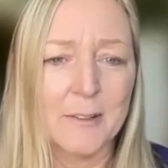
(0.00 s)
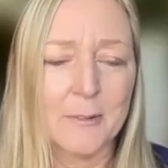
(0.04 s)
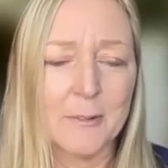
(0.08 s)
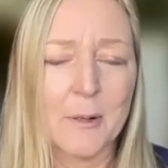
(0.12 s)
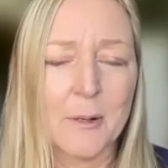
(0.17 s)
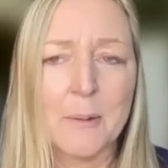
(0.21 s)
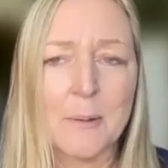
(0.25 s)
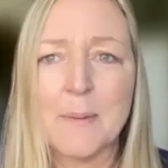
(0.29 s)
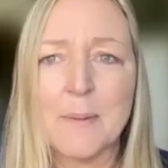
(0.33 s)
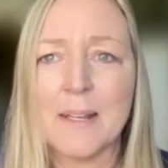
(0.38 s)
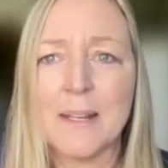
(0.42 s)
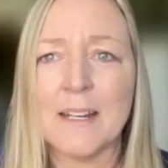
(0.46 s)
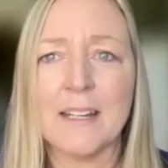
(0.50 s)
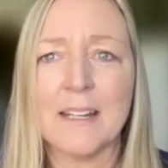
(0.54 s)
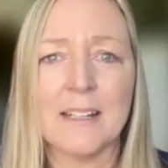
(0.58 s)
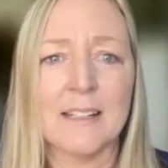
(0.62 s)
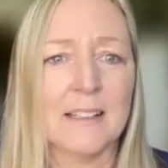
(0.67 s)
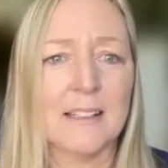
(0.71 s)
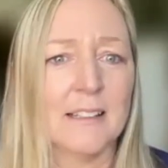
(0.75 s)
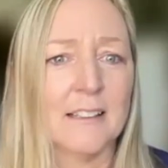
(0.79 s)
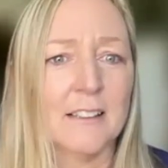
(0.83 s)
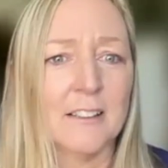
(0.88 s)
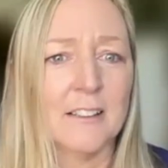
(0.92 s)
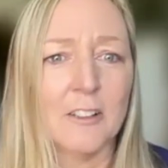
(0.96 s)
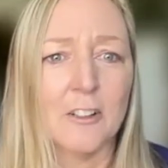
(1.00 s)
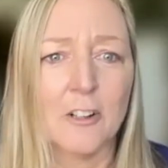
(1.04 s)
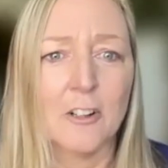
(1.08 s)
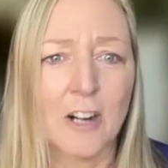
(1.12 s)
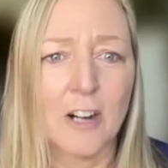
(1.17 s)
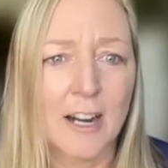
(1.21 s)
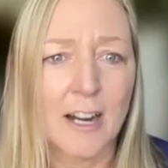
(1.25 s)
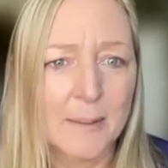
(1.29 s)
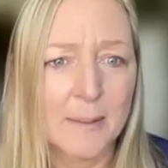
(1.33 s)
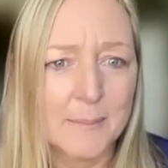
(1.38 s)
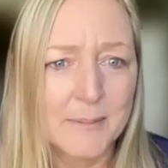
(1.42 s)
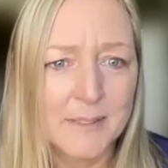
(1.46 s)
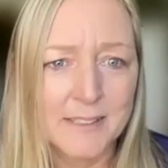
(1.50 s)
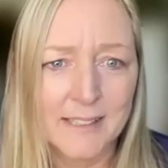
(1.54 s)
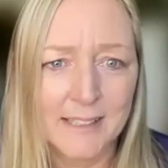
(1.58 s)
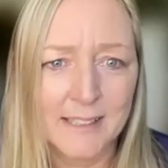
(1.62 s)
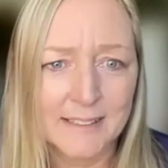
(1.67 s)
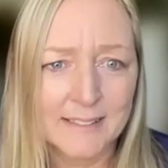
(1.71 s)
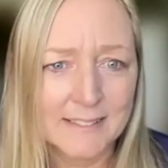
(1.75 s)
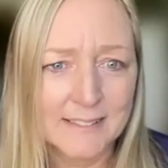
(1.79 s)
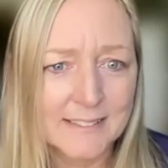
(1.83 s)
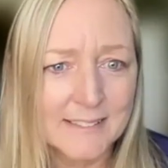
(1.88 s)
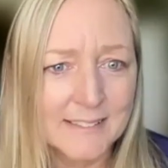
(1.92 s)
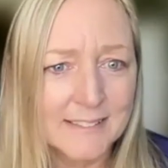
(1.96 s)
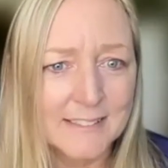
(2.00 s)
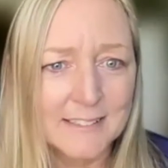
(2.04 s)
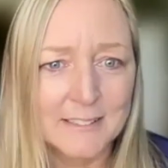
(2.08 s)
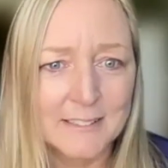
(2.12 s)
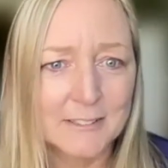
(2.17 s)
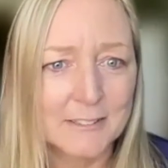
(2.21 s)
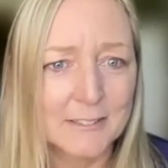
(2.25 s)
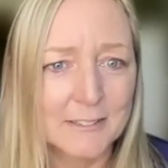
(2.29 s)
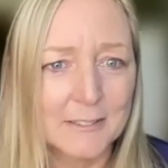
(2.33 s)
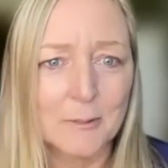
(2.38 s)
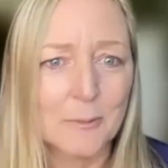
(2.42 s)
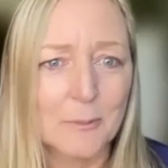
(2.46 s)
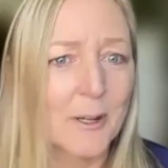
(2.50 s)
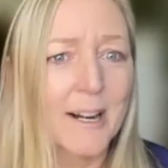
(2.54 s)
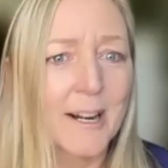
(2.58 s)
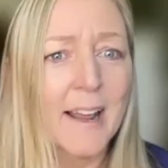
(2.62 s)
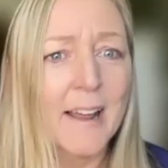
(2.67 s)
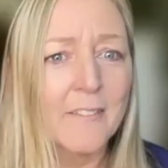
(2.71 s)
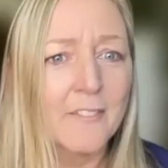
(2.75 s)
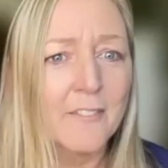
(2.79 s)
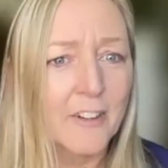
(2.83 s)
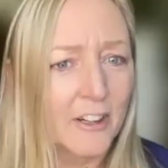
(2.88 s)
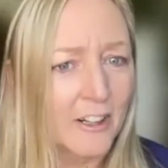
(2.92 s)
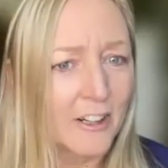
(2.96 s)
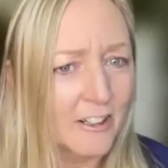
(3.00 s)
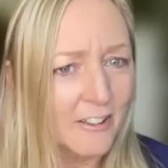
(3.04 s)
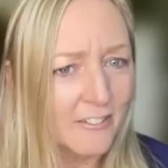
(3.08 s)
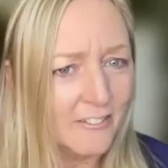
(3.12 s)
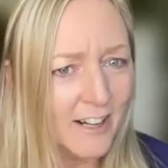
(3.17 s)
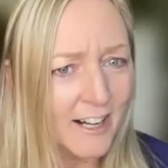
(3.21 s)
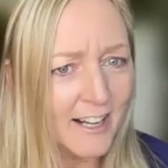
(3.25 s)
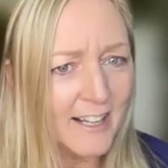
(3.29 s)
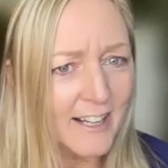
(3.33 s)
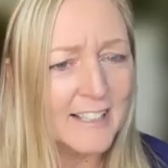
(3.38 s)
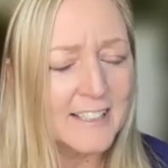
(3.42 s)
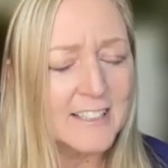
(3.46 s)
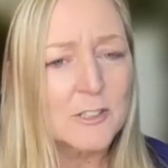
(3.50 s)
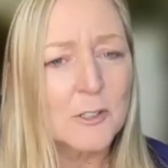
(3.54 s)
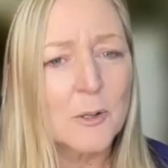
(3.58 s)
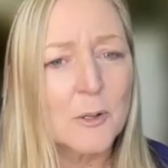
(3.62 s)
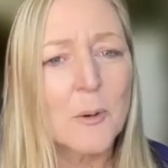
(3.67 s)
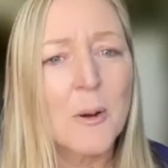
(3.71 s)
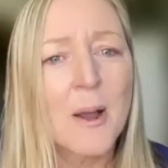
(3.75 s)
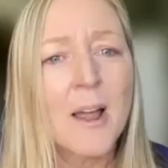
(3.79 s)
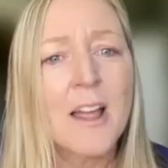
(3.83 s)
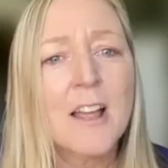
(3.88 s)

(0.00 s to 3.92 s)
committing crimes against whatever, right? So